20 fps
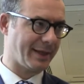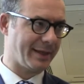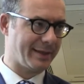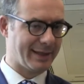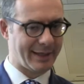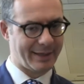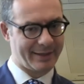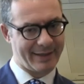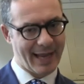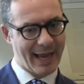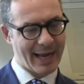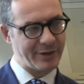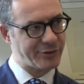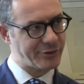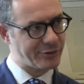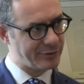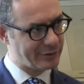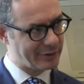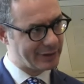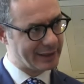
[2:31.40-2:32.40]
that
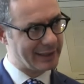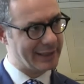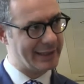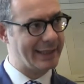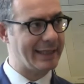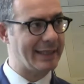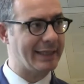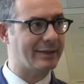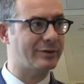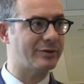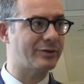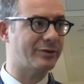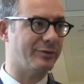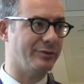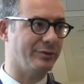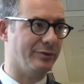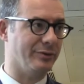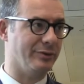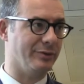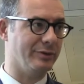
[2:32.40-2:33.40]
naturally lead
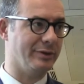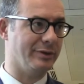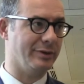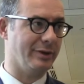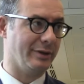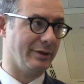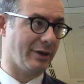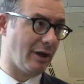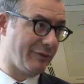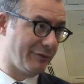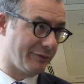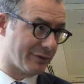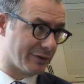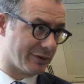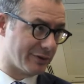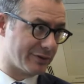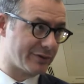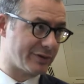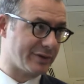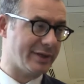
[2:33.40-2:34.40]
to
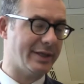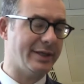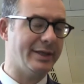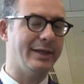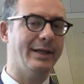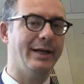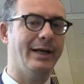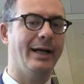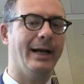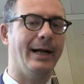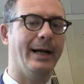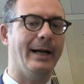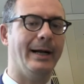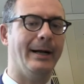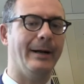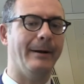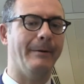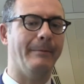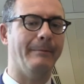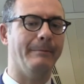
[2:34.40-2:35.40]
offers,
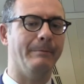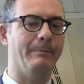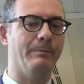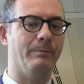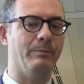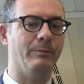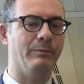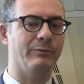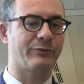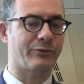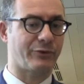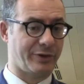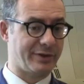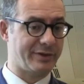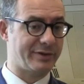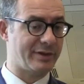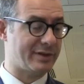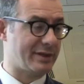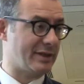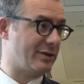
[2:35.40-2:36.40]
for
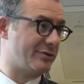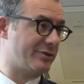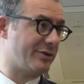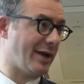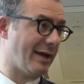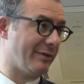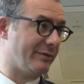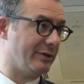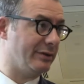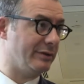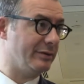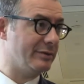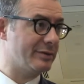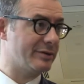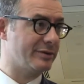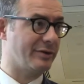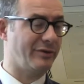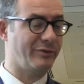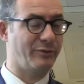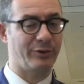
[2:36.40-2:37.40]
instance, in travel.
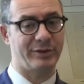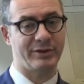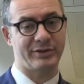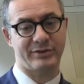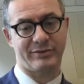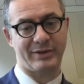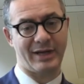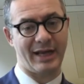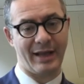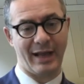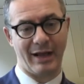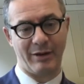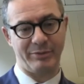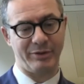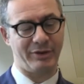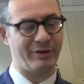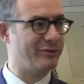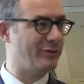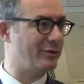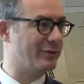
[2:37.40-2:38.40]
So if we describe how
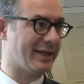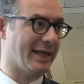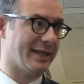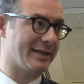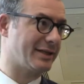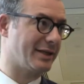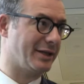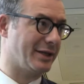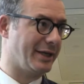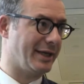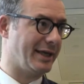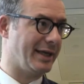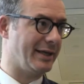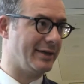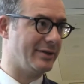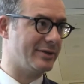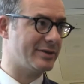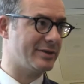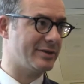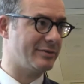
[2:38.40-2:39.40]
beautiful Tuscany
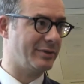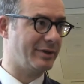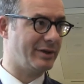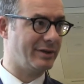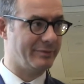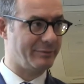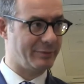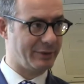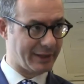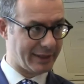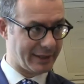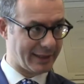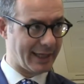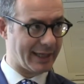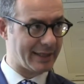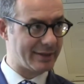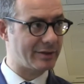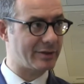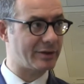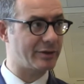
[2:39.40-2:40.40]
is with a
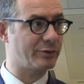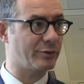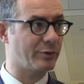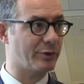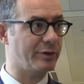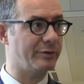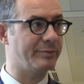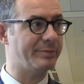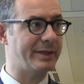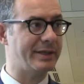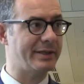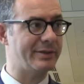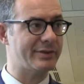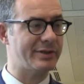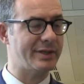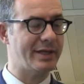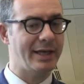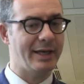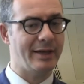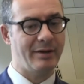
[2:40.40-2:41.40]
nice editorial piece,
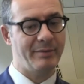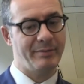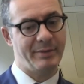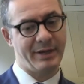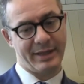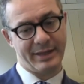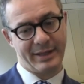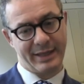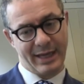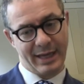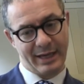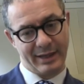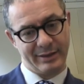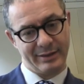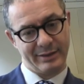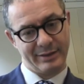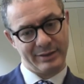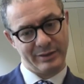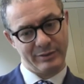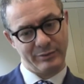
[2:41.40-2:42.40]
and then
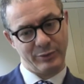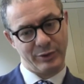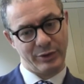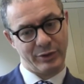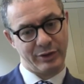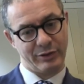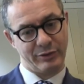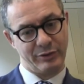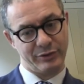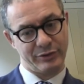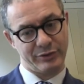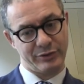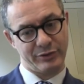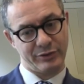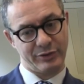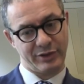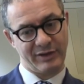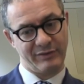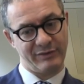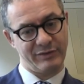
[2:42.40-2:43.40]
we can also
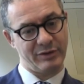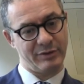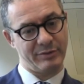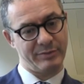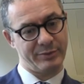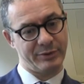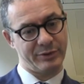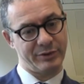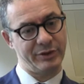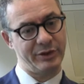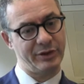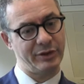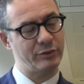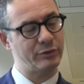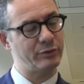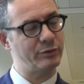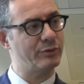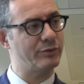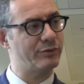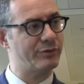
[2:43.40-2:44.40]
give the opportunity
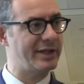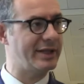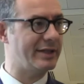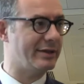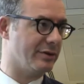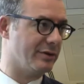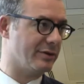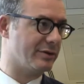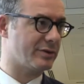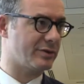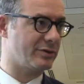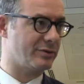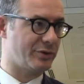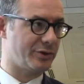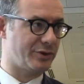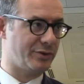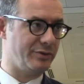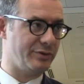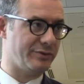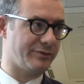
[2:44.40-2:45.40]
to readers to
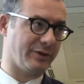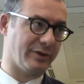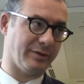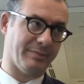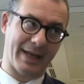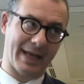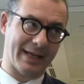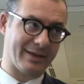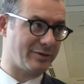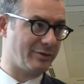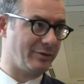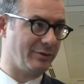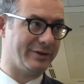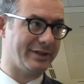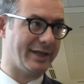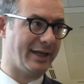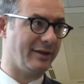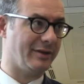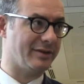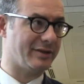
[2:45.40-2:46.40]
choose from the best
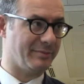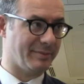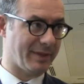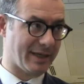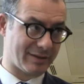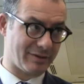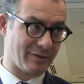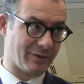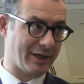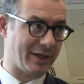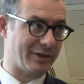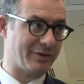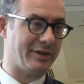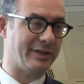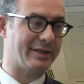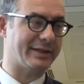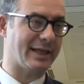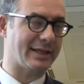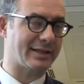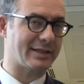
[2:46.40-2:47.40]
hotels or the best location
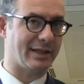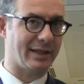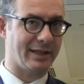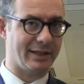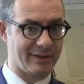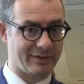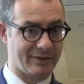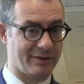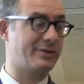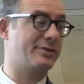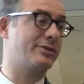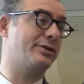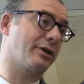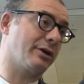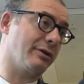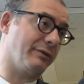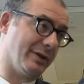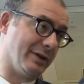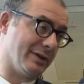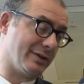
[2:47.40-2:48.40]
in Tuscany. This is
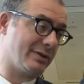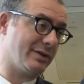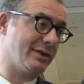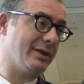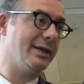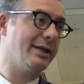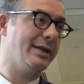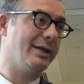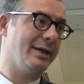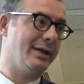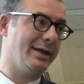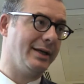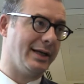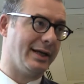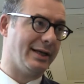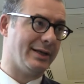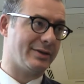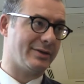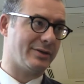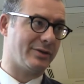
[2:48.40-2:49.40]
service.
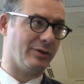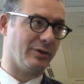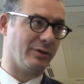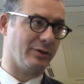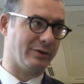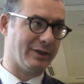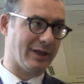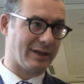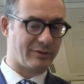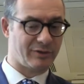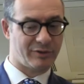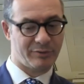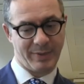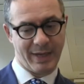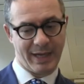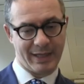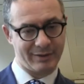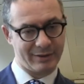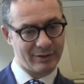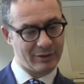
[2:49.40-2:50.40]
And so to that
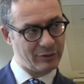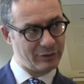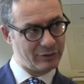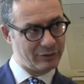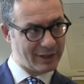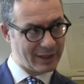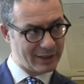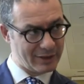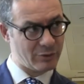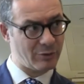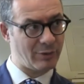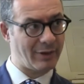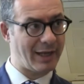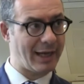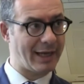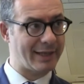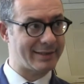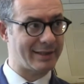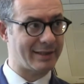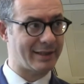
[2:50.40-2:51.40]
respect,
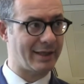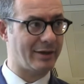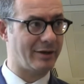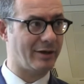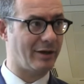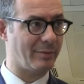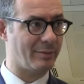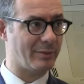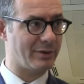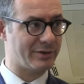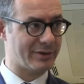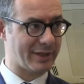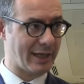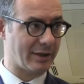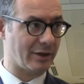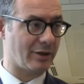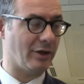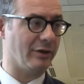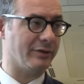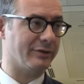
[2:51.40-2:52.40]
contextualizing e-commerce
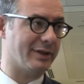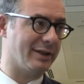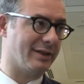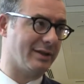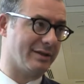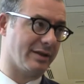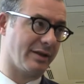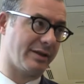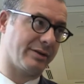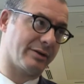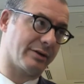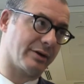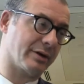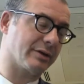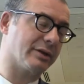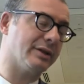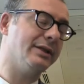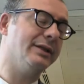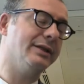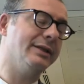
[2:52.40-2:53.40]
and content is a third
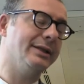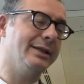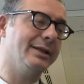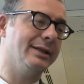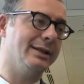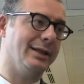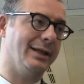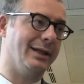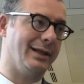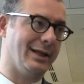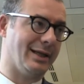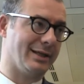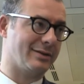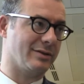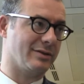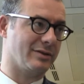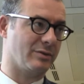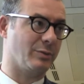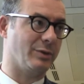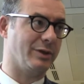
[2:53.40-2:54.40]

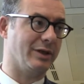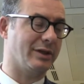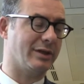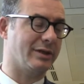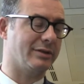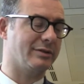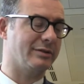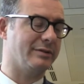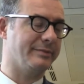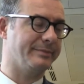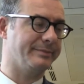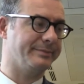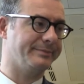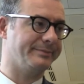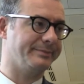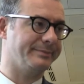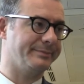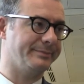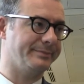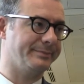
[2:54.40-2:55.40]
lessons we
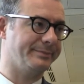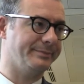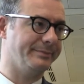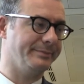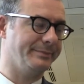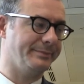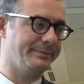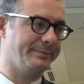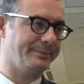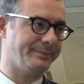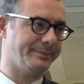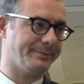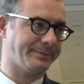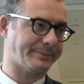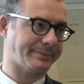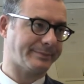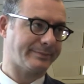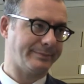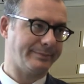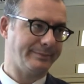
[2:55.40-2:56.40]

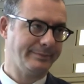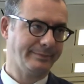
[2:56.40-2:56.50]
learned.